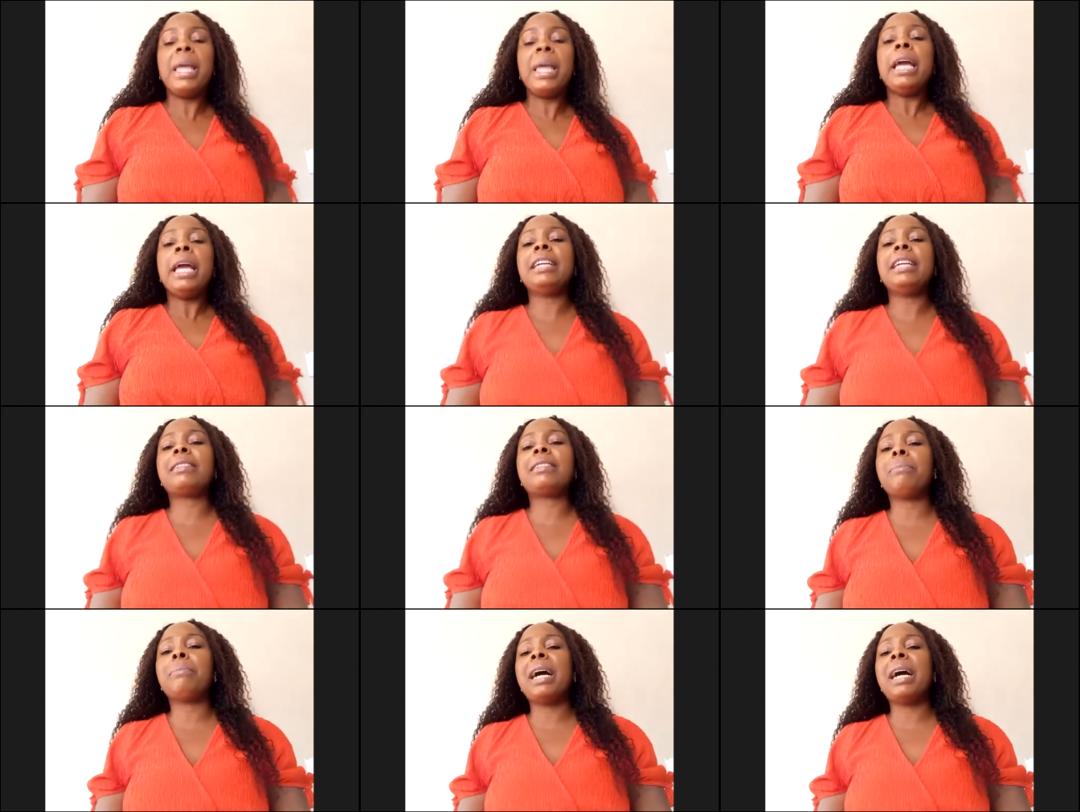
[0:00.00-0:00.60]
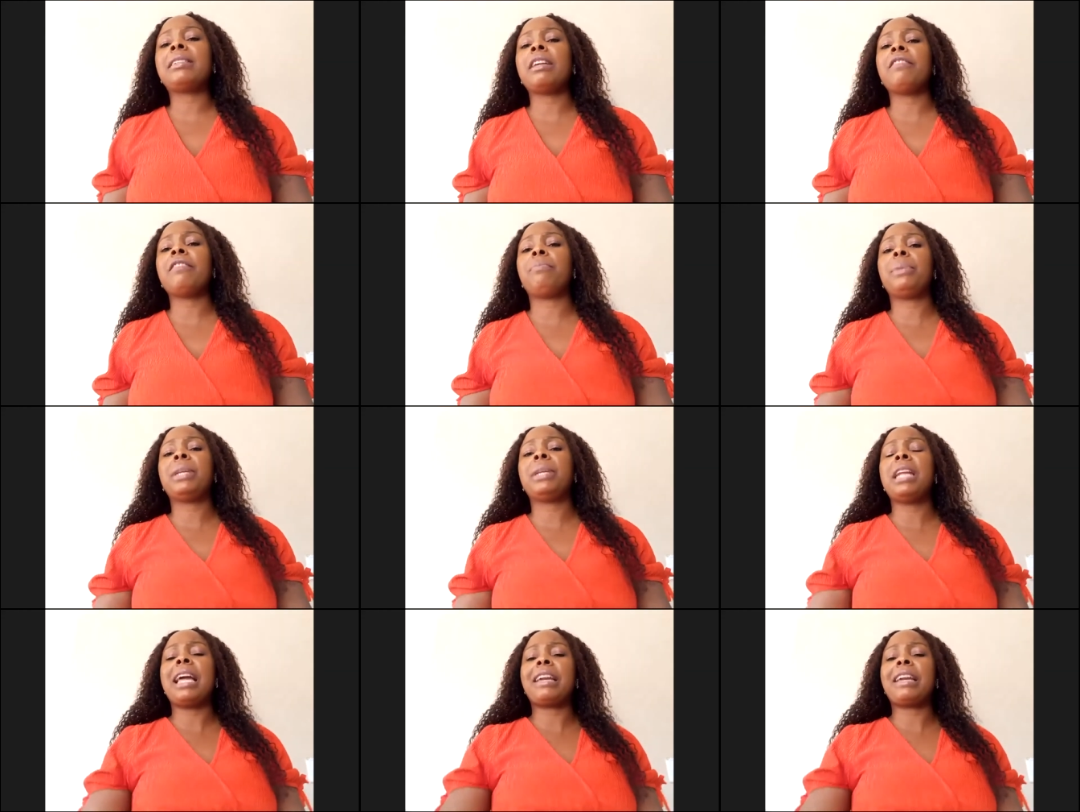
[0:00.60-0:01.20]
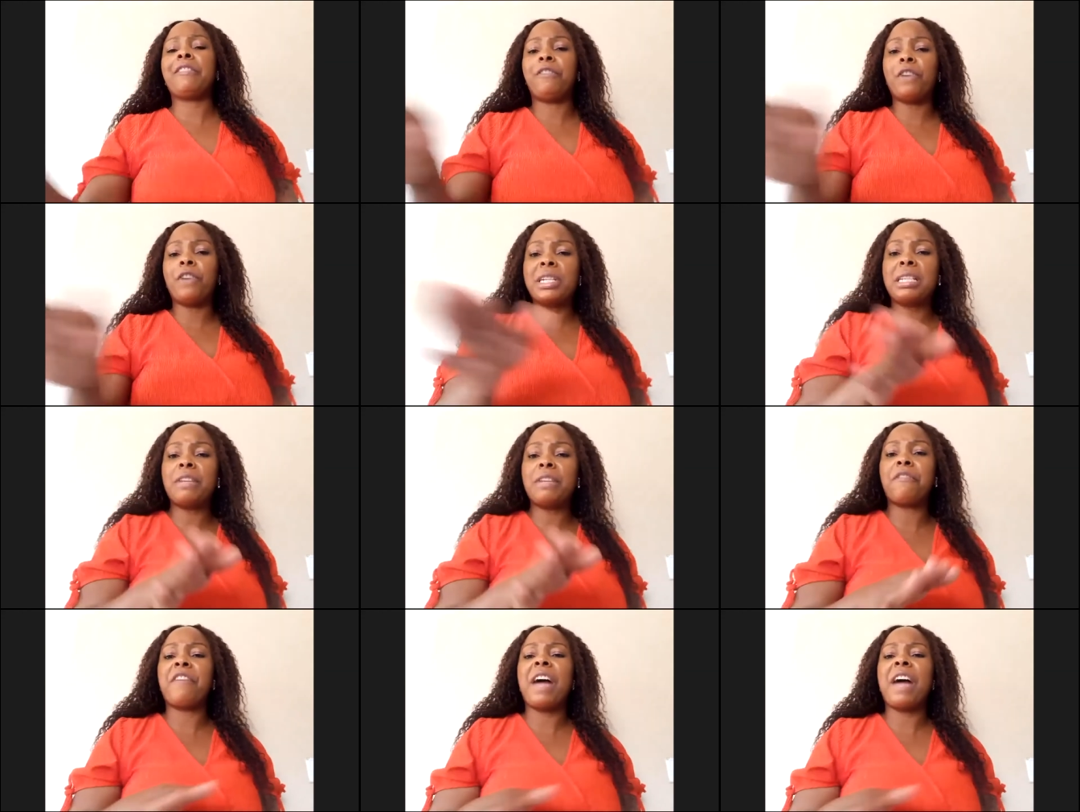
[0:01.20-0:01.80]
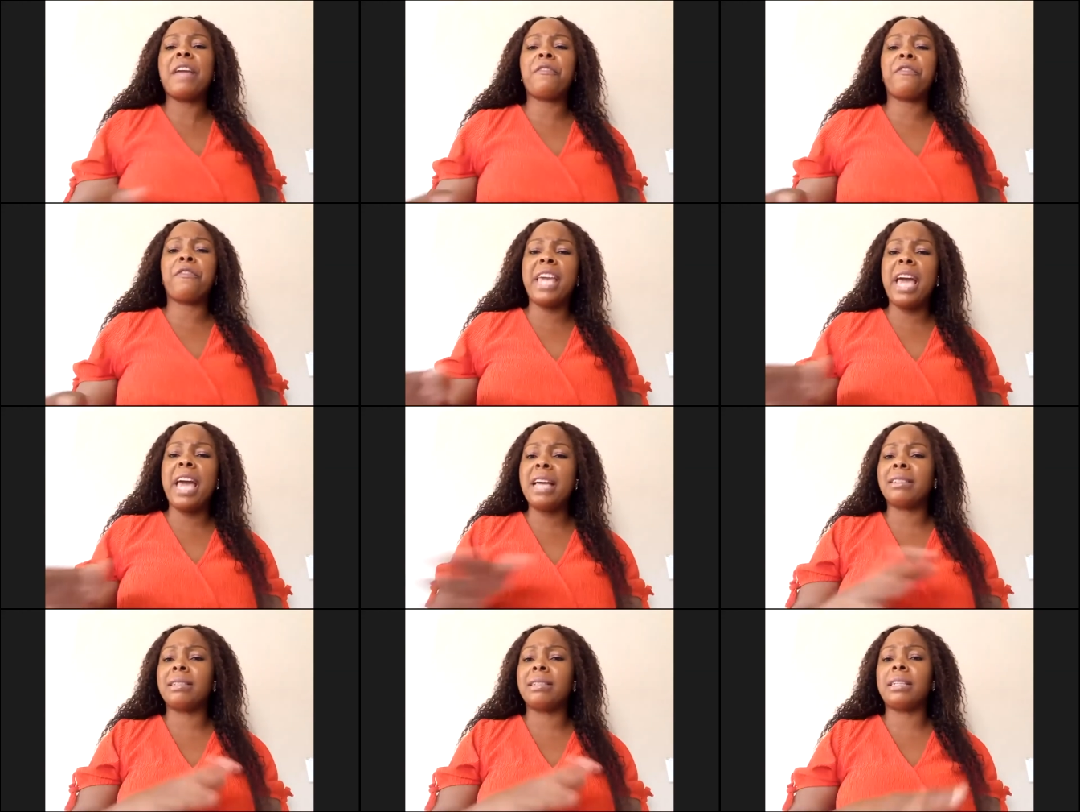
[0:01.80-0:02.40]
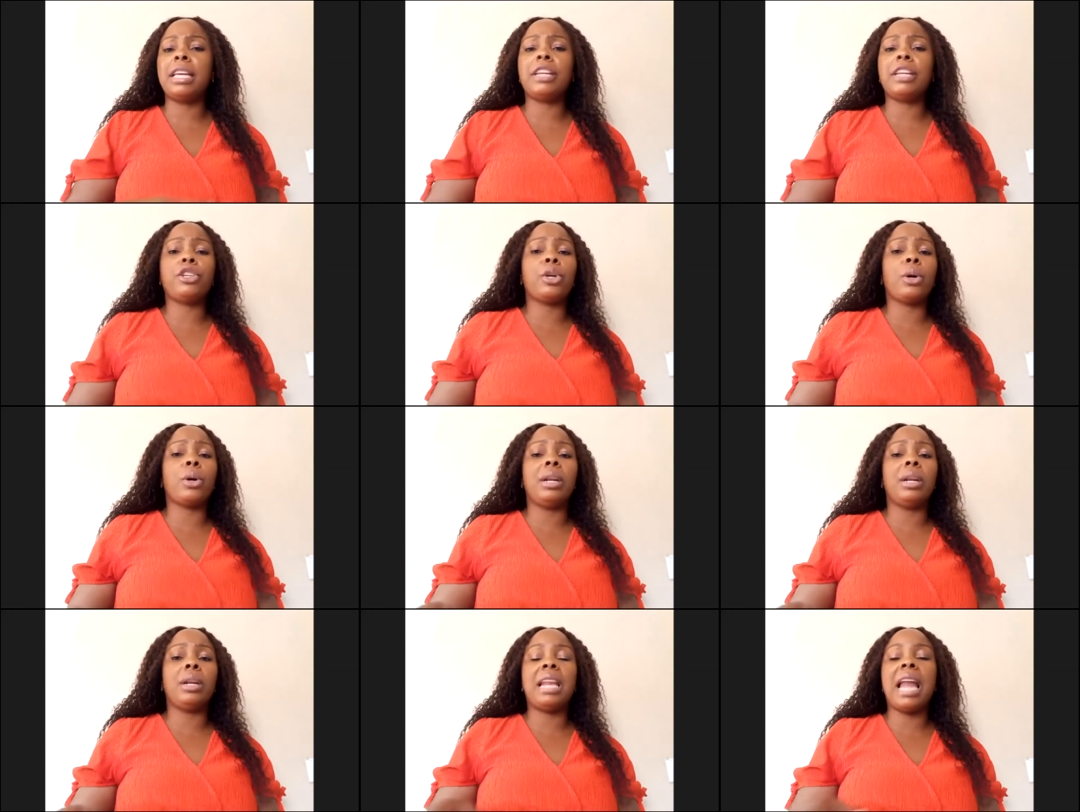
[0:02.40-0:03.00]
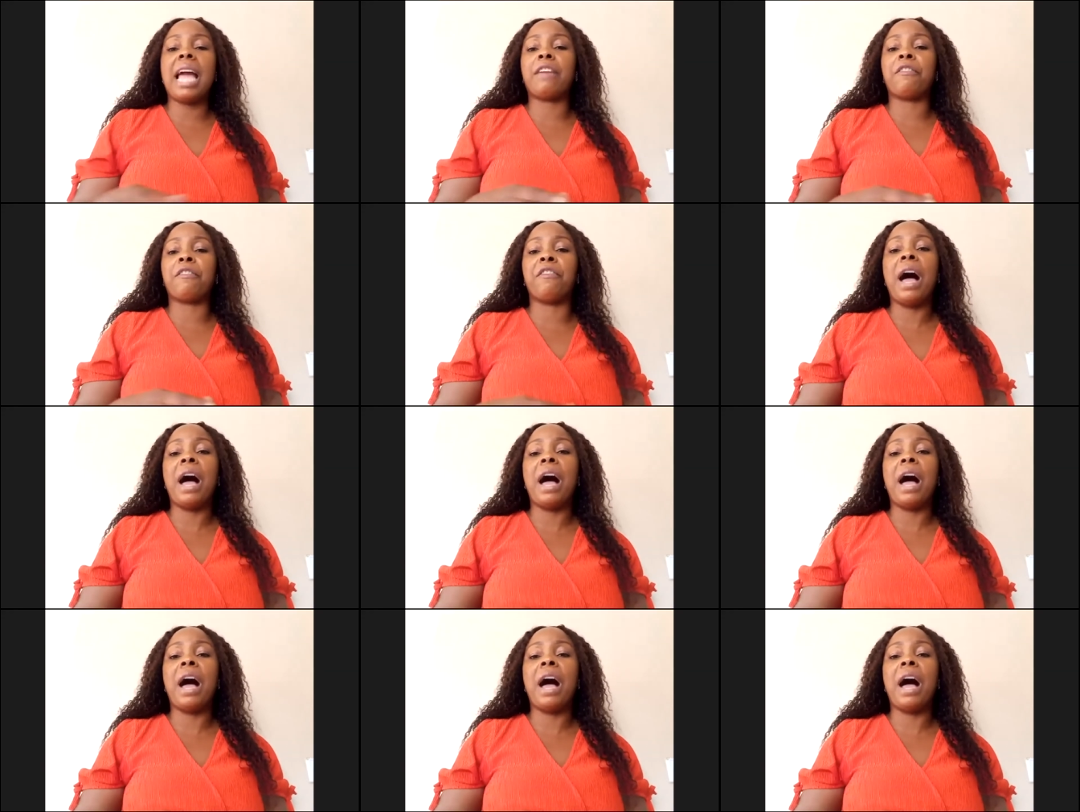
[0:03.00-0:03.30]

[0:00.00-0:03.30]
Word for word: It might have been like 45 years in your life,